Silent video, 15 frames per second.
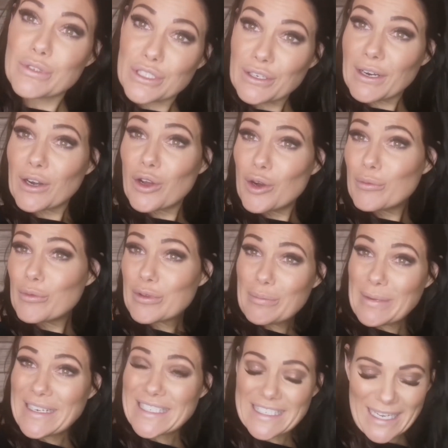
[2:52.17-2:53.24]
So you're at home with
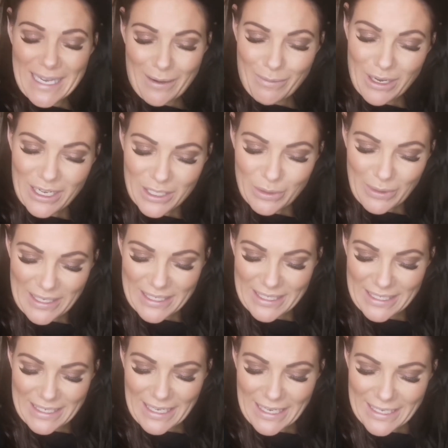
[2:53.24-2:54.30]
me today. I'm not at Twice
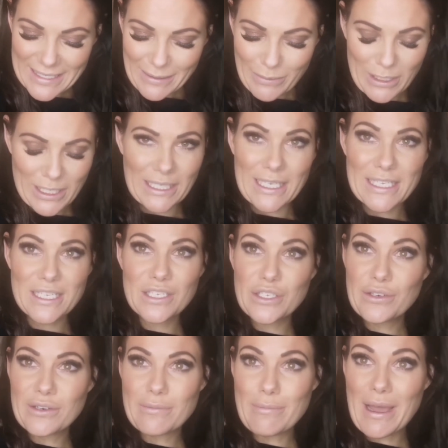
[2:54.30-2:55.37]
as Nice. I'm not at Lisa's.
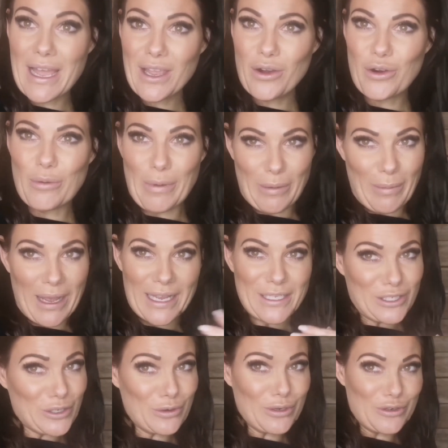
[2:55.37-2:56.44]
You're in my home, in my
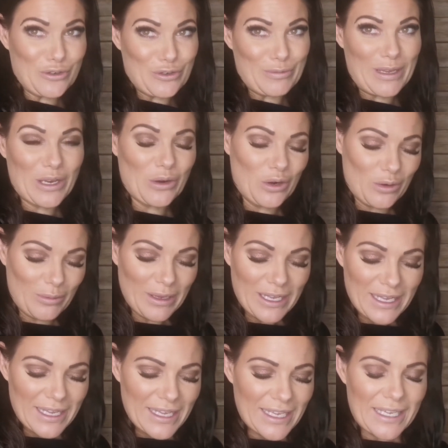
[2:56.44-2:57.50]
storage room at home,
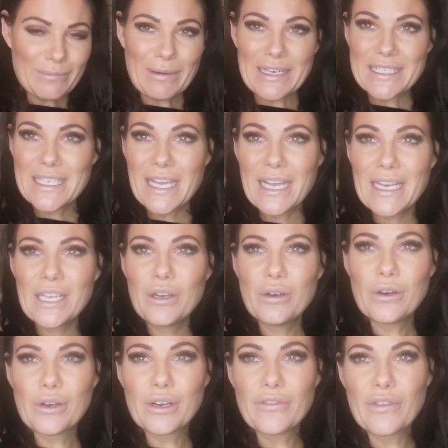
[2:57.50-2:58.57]
in my tiny
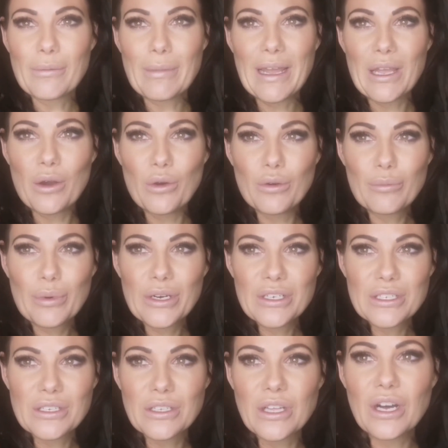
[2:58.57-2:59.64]
corner for my own
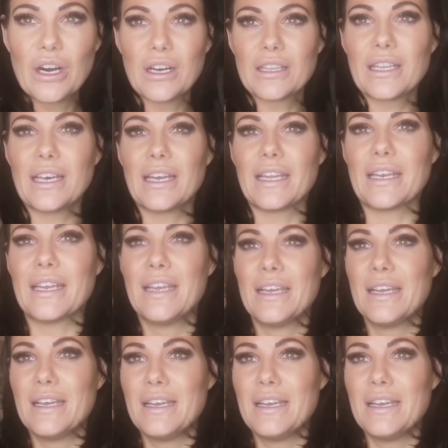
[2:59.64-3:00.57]
personal online